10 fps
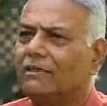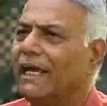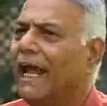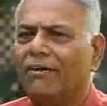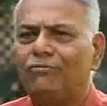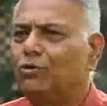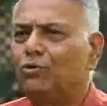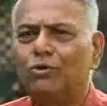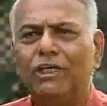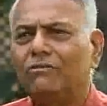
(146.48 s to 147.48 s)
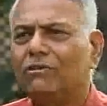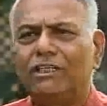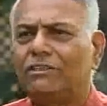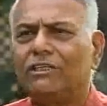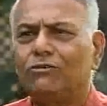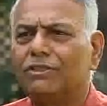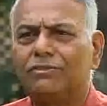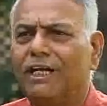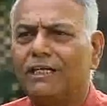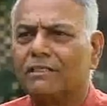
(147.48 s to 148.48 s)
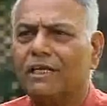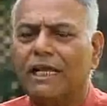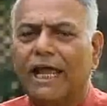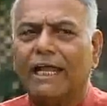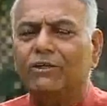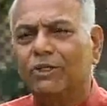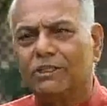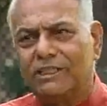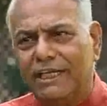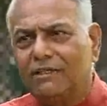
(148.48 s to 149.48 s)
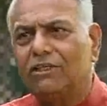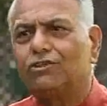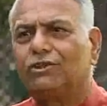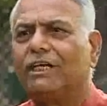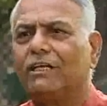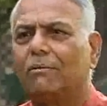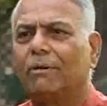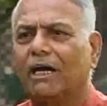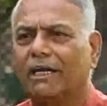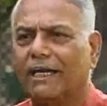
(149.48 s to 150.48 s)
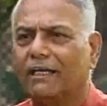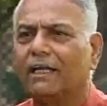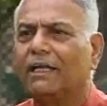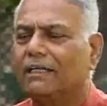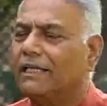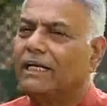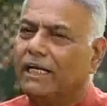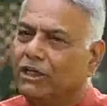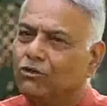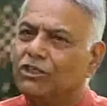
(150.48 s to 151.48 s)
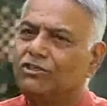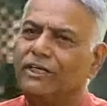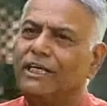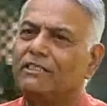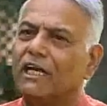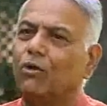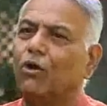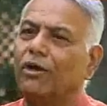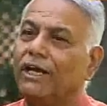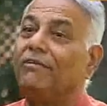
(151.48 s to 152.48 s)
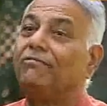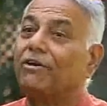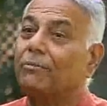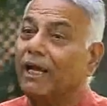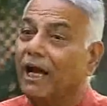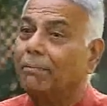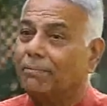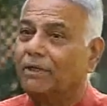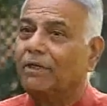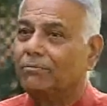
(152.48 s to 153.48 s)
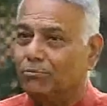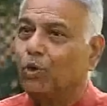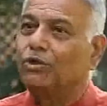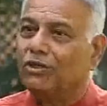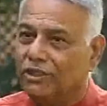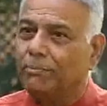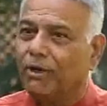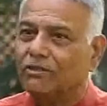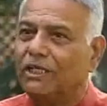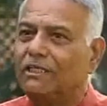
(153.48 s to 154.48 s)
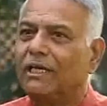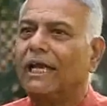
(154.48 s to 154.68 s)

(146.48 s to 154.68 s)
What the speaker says: they have to increase interest rates. And you are seeing this trend in the market that interest rates are already firming up. Both deposit